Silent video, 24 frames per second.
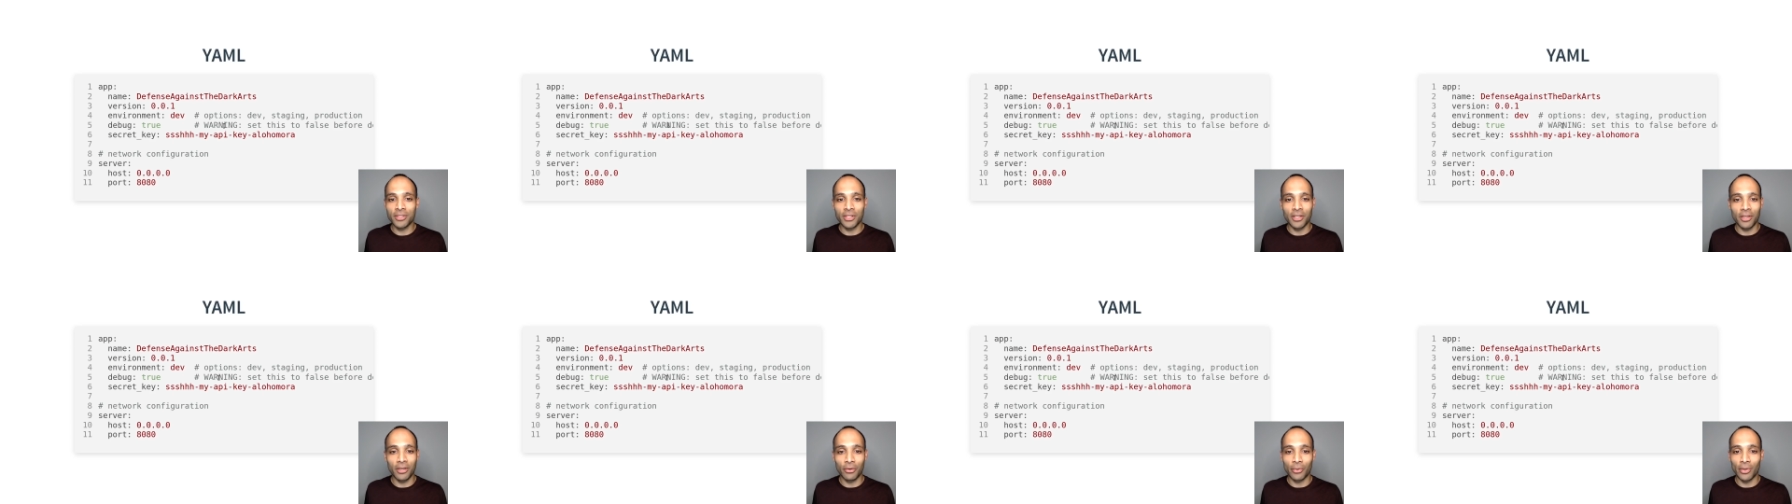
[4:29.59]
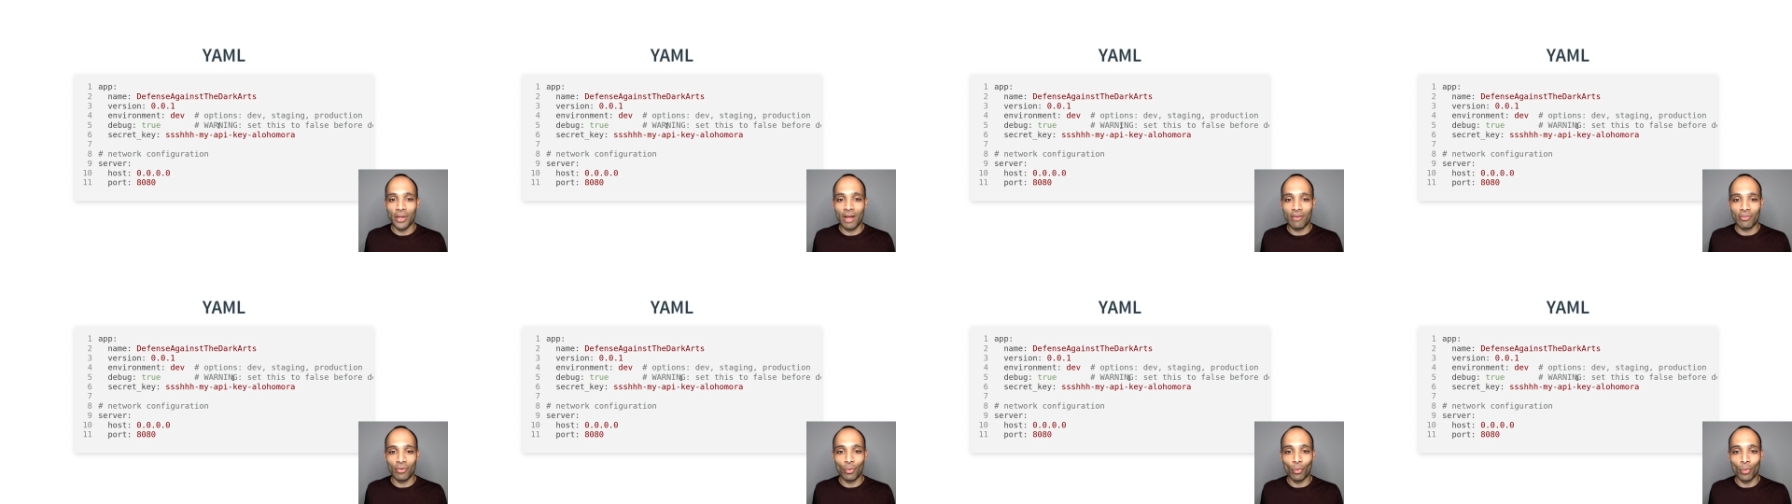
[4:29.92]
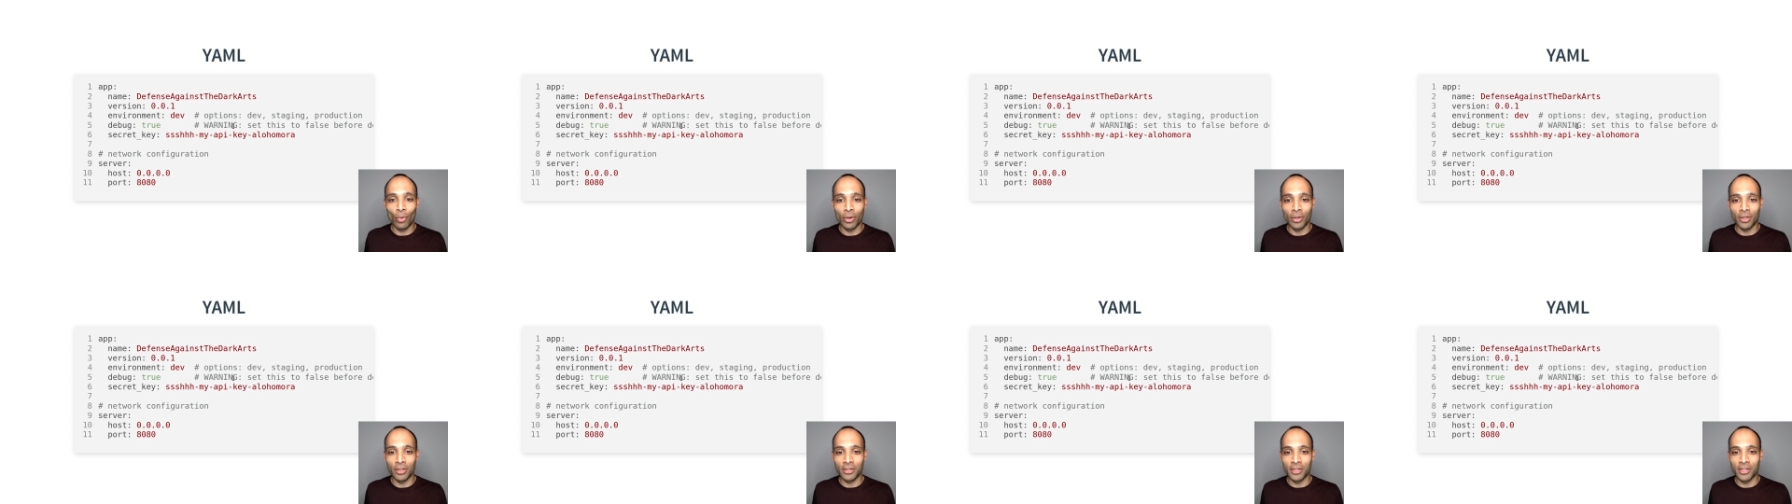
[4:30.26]
Here we have a
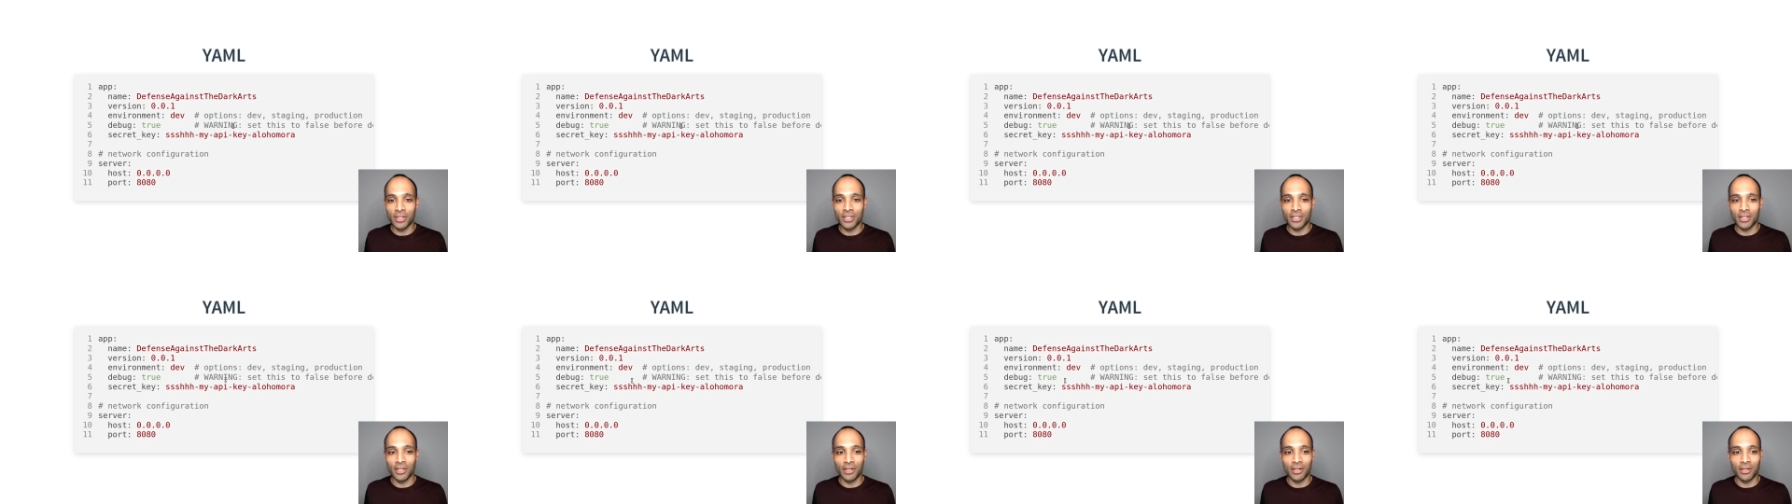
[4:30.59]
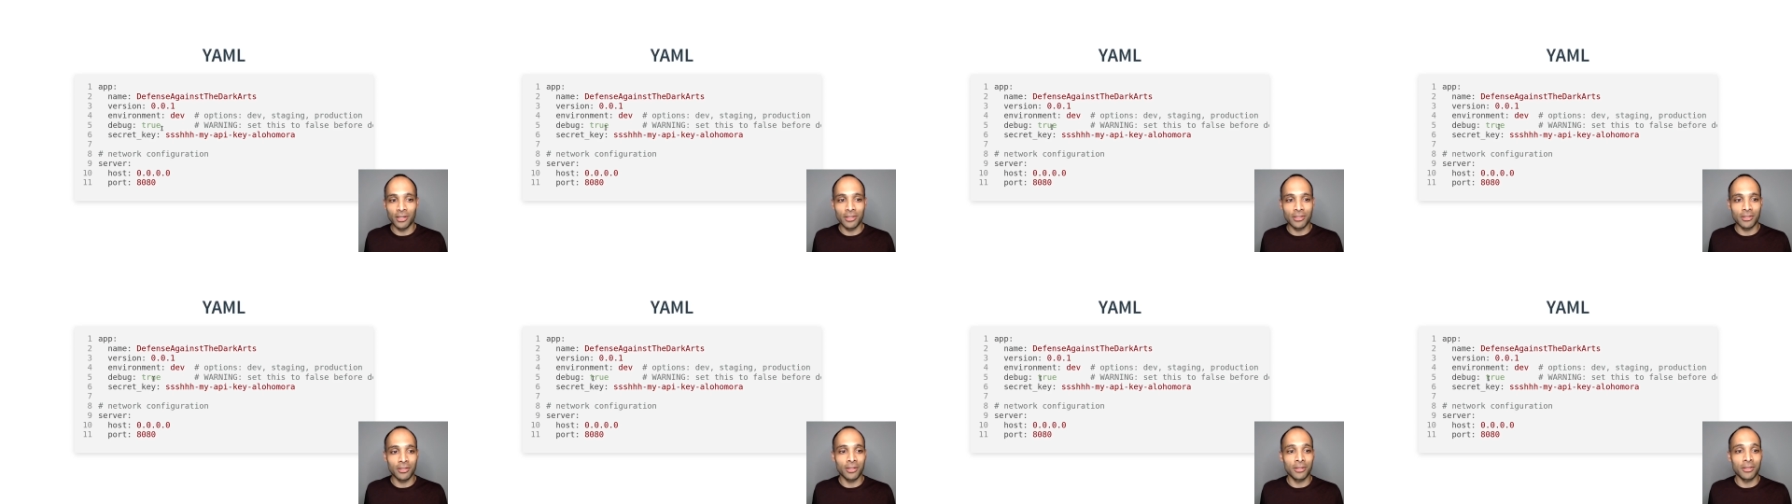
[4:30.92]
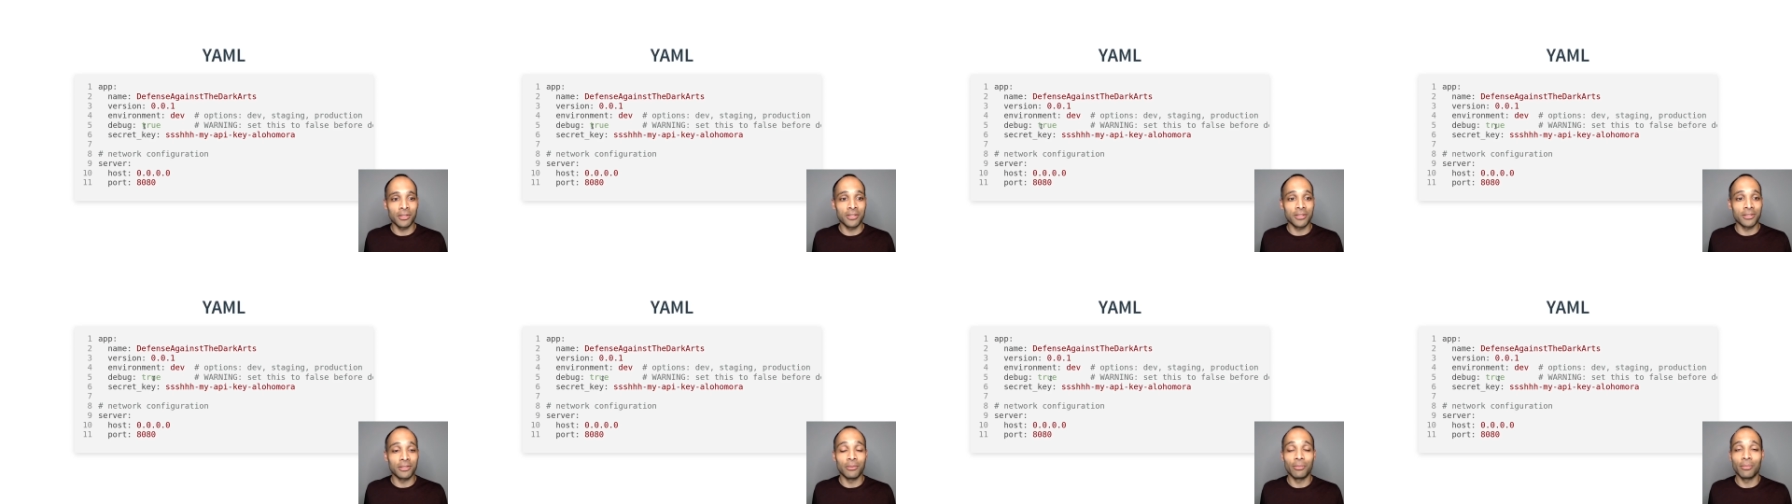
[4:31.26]
warning that says that
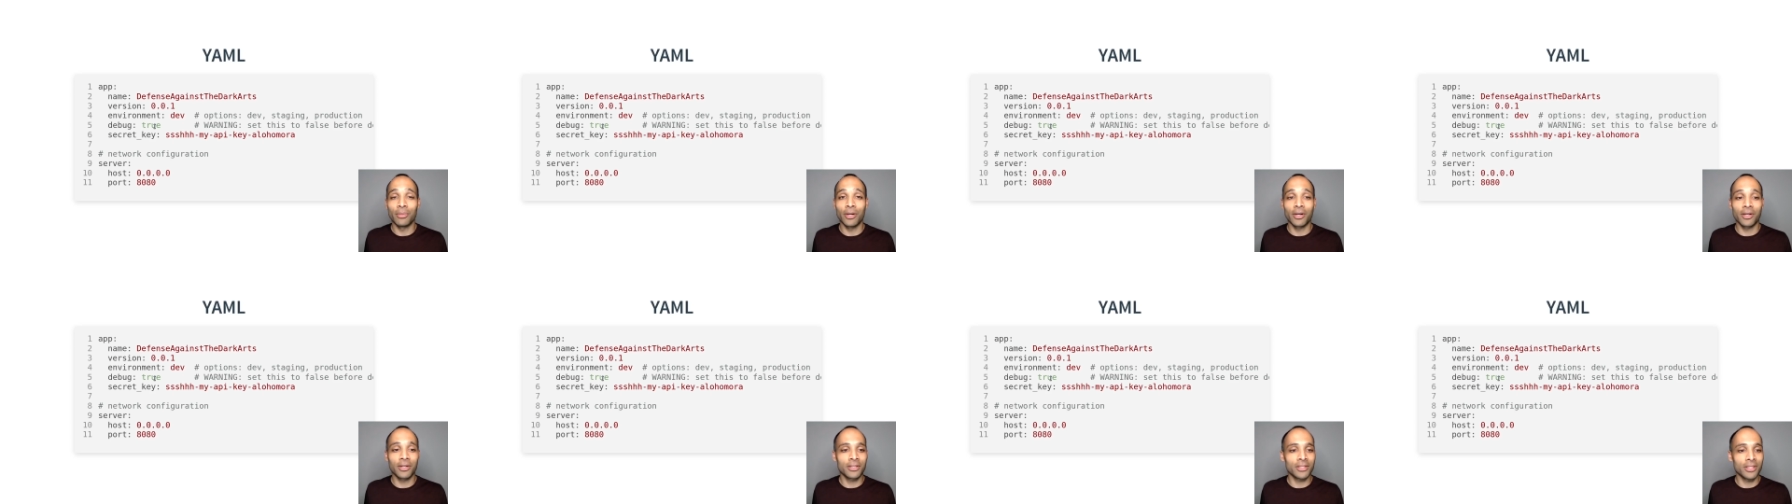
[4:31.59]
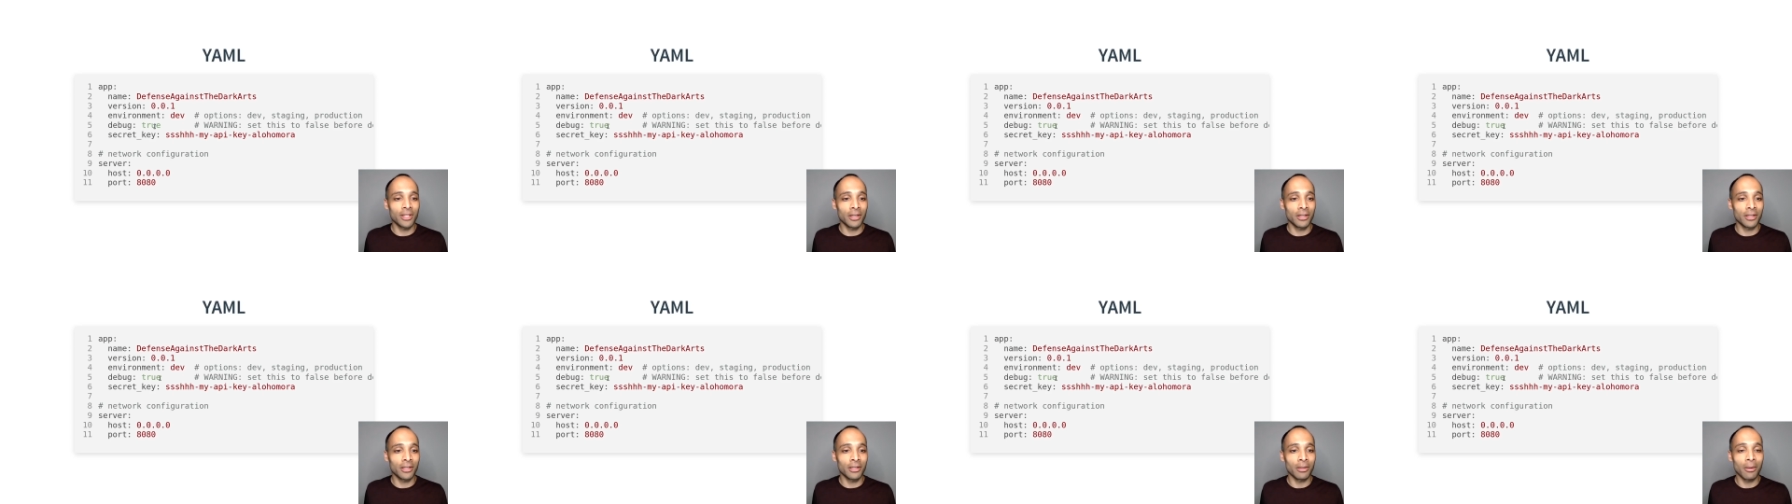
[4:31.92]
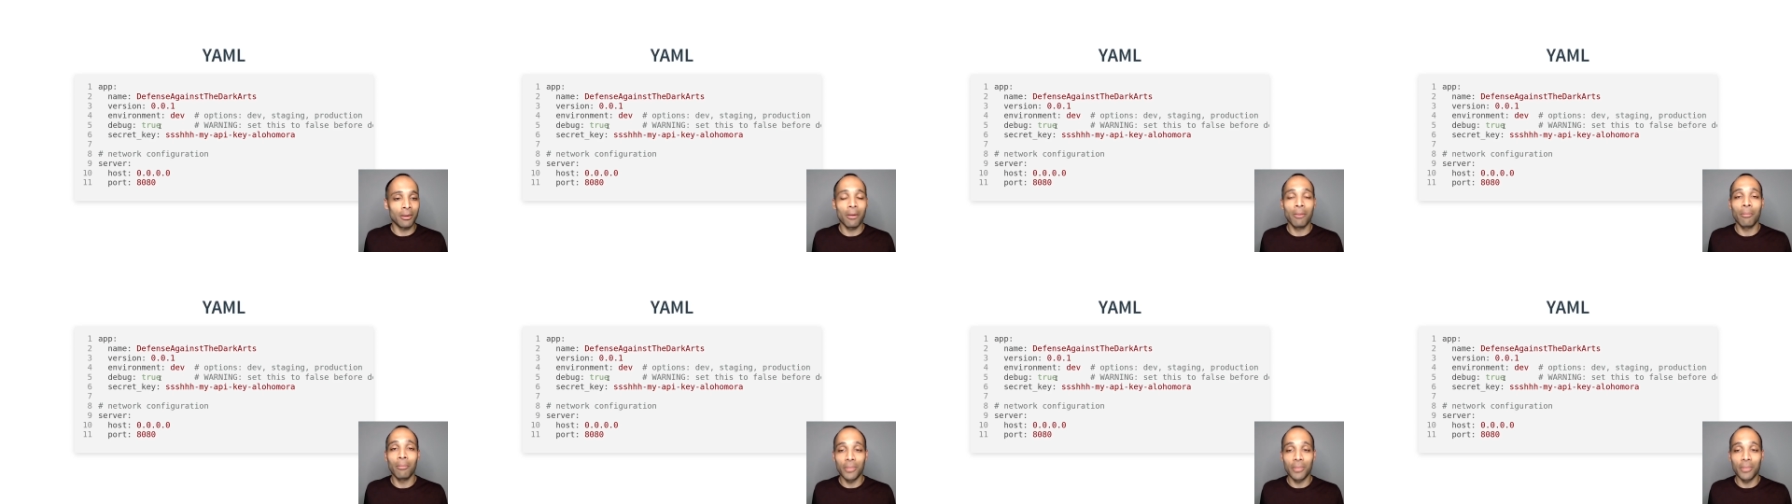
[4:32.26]
this debug setting